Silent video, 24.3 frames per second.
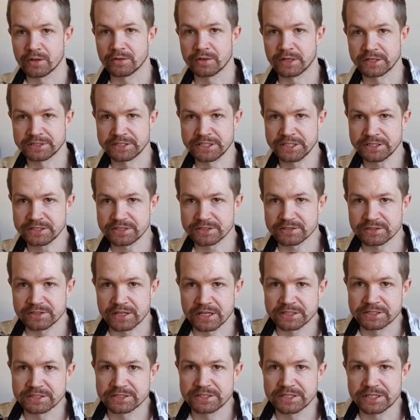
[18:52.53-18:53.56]
That's it,
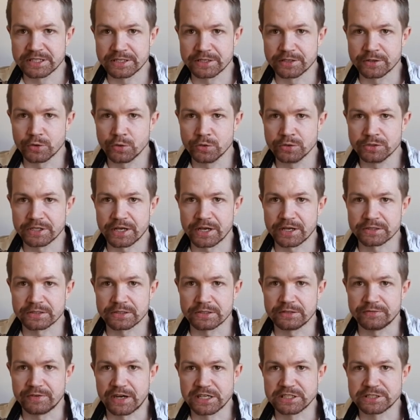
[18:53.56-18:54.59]
that's the
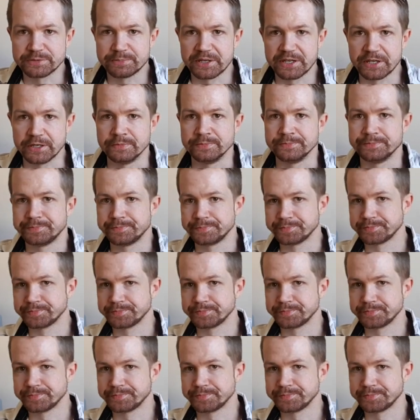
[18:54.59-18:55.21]
Unertl Weissbier.